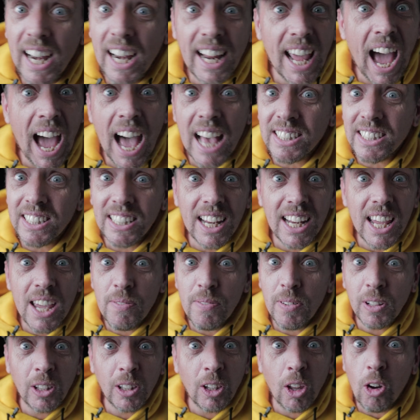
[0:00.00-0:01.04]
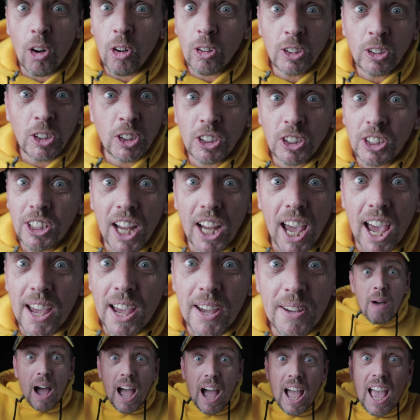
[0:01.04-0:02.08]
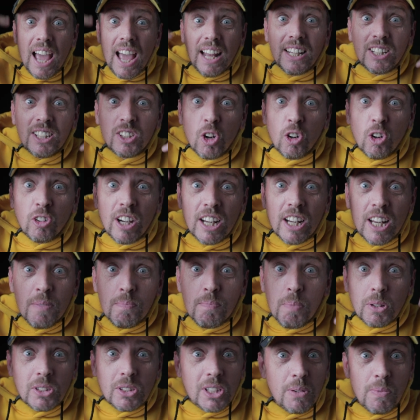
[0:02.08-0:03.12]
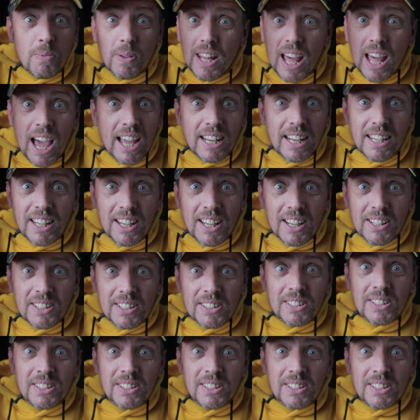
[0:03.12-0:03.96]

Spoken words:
And it hasn't even launched yet. My head is already buzzing with ideas,